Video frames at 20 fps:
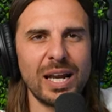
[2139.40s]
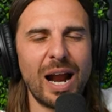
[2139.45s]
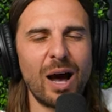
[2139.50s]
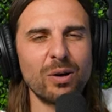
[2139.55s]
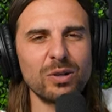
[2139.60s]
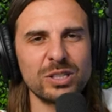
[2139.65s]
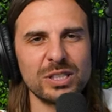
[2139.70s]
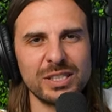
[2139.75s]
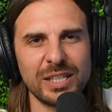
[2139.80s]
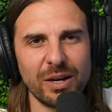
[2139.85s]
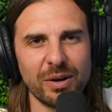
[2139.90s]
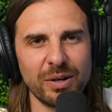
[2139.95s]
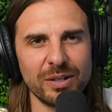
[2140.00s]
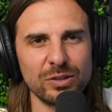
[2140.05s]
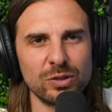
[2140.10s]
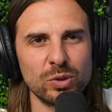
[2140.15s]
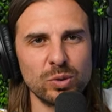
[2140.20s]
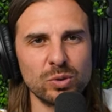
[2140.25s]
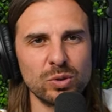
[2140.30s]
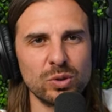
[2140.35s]
And I was staring
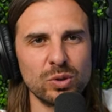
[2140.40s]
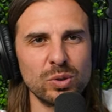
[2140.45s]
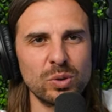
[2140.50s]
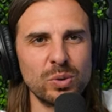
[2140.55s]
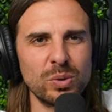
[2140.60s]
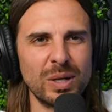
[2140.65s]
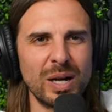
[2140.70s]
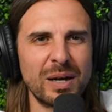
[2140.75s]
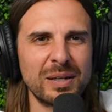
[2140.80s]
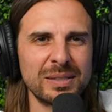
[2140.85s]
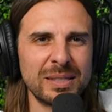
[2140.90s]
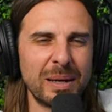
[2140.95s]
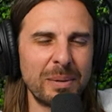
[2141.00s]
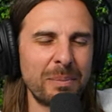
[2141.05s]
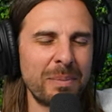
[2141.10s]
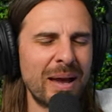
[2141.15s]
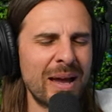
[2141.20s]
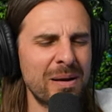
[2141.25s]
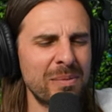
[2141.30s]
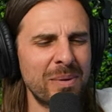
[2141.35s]
too soon. I was
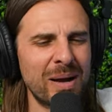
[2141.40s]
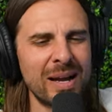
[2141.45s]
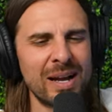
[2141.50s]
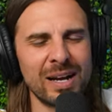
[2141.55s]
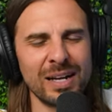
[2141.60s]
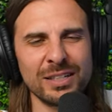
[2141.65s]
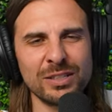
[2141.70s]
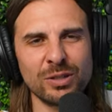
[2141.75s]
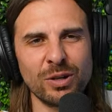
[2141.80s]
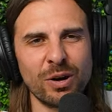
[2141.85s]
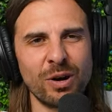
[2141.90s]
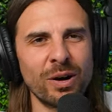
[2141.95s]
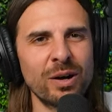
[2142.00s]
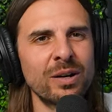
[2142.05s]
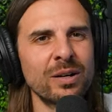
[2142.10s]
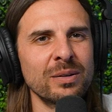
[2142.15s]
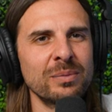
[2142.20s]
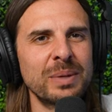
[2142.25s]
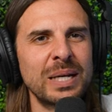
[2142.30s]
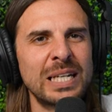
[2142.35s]
like, man, my eyes
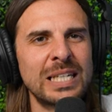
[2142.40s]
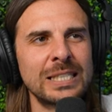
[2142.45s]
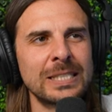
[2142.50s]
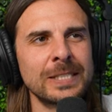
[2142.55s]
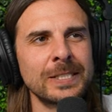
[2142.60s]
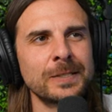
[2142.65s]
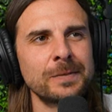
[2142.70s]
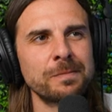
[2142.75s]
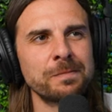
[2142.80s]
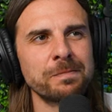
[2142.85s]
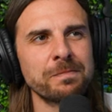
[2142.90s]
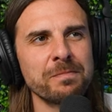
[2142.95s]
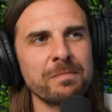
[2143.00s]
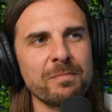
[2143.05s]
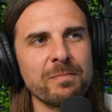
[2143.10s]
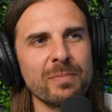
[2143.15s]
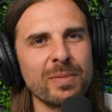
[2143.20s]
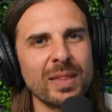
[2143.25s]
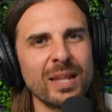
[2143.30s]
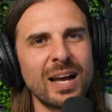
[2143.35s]
hurt, man.
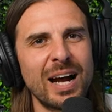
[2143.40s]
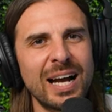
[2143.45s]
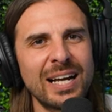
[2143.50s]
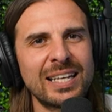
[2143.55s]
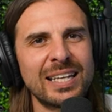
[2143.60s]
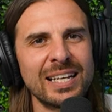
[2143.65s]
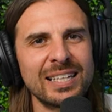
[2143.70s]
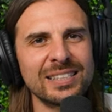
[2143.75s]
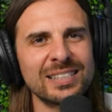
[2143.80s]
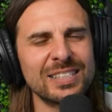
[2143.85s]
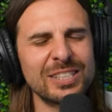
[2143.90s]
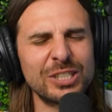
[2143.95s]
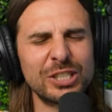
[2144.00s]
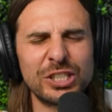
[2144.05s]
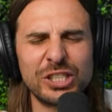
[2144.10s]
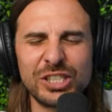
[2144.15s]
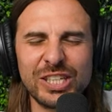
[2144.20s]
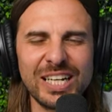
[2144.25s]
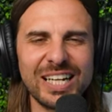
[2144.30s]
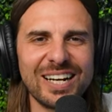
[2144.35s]
I can't see
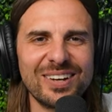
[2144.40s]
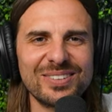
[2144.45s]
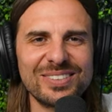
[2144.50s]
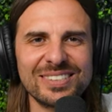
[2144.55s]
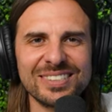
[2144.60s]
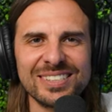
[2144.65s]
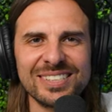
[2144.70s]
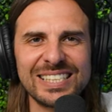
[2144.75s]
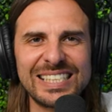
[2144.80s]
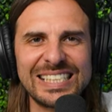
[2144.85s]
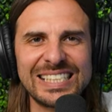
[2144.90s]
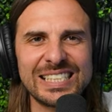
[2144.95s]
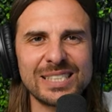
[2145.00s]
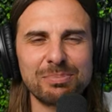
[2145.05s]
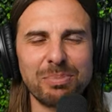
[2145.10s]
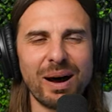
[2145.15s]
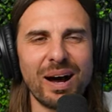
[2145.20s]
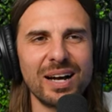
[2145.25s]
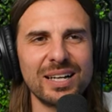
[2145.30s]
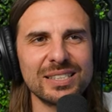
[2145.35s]
shit. I was just seeing
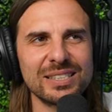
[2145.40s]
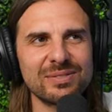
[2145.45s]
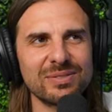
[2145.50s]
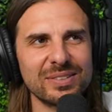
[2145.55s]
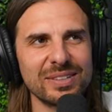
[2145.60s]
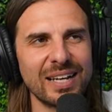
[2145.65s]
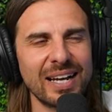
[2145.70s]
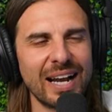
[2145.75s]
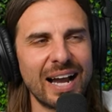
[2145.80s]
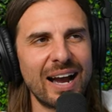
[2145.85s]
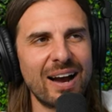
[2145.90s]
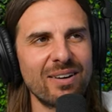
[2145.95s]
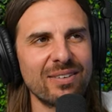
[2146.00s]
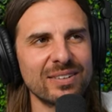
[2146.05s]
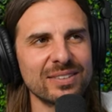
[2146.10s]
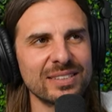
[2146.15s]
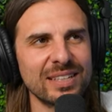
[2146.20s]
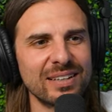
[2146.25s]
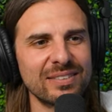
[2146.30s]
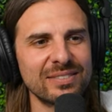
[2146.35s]
spots for like
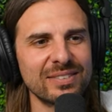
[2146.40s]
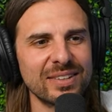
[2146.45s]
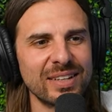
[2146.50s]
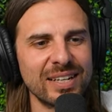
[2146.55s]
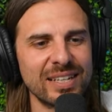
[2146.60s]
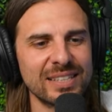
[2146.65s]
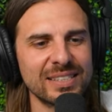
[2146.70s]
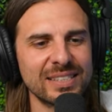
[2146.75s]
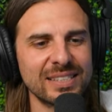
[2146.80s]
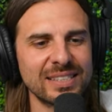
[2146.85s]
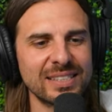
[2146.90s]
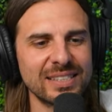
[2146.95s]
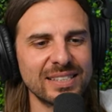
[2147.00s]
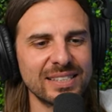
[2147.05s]
hours after that.